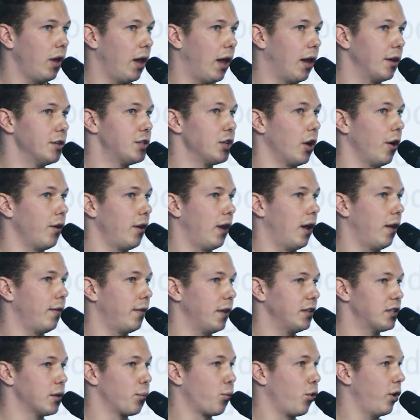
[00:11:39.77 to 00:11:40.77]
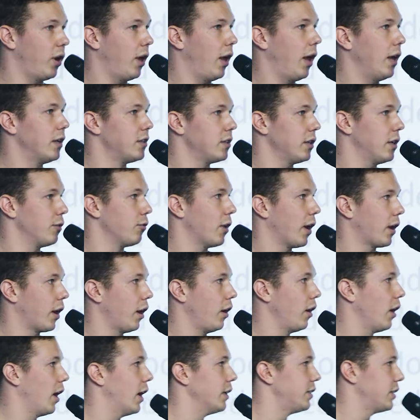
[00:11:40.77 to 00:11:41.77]
In .NET, these are pretty easily
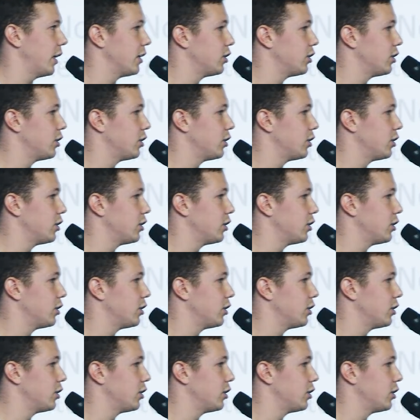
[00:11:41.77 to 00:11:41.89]
recognized